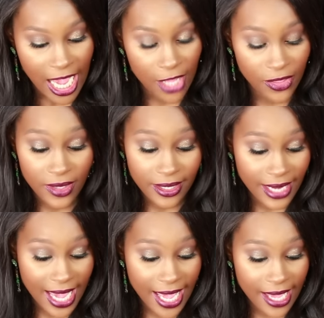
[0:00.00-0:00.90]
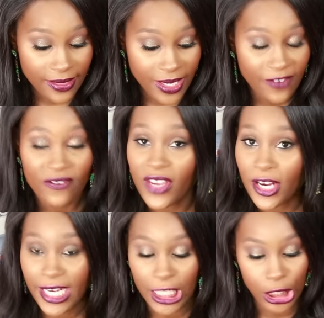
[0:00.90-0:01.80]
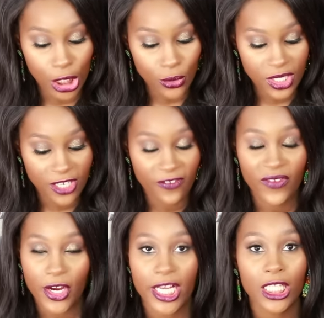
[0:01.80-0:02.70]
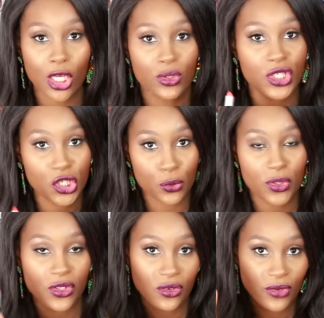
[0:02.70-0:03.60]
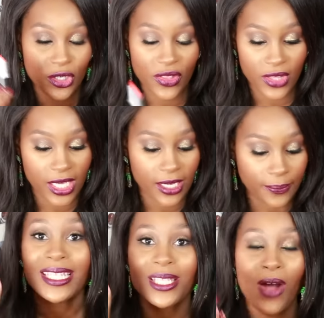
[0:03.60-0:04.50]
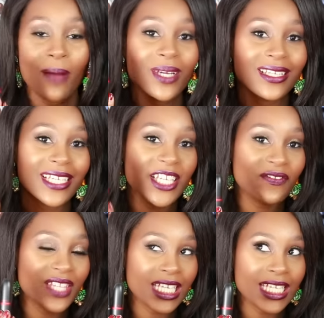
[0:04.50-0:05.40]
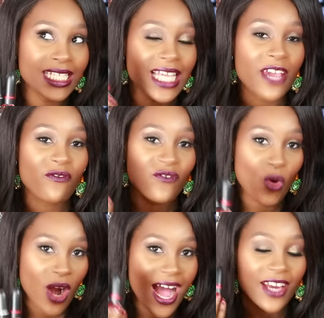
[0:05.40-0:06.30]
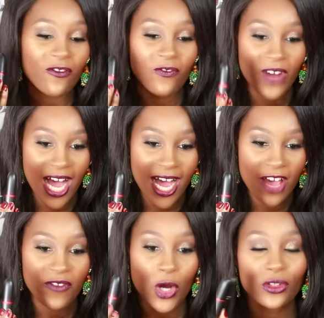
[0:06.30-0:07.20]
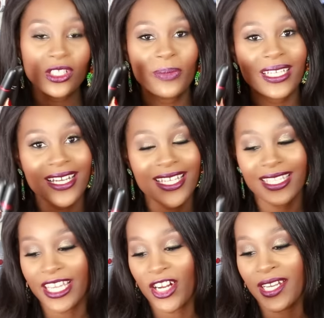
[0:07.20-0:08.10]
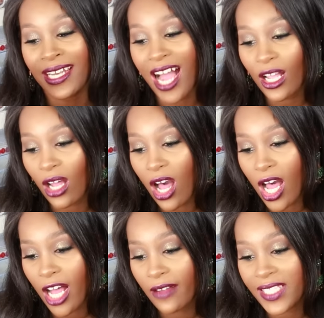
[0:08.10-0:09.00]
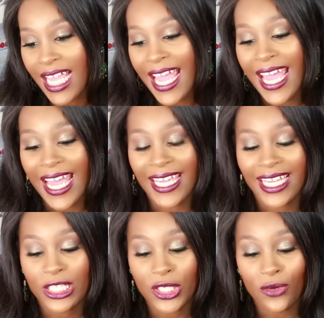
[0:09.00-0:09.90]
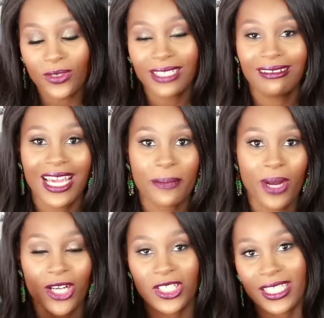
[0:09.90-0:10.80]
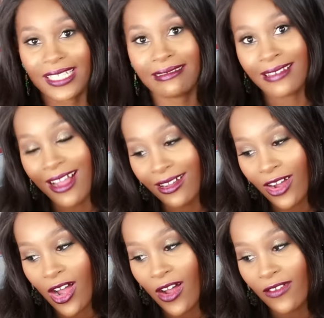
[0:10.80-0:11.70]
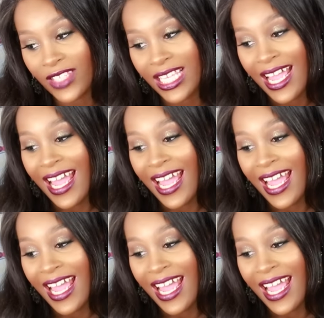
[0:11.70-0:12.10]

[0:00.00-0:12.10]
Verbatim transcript: Other than that, they're very close. They're a very close dupe to the real thing. So I'm gonna give these a four out of five only because they're knockoffs and I don't really like purchasing knockoffs